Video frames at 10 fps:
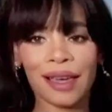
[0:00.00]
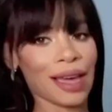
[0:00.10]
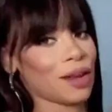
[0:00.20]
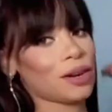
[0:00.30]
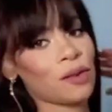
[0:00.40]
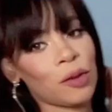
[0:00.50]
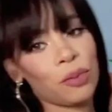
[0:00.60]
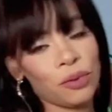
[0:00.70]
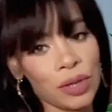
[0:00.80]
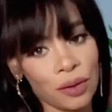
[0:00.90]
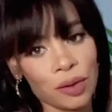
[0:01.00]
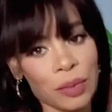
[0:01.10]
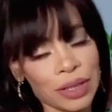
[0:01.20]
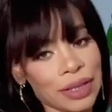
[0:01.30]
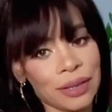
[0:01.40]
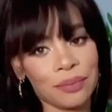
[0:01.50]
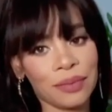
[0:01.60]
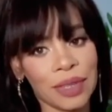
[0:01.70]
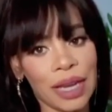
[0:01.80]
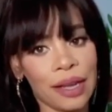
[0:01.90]
have a pool yet. But
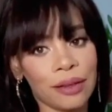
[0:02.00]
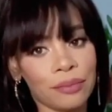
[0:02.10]
yeah,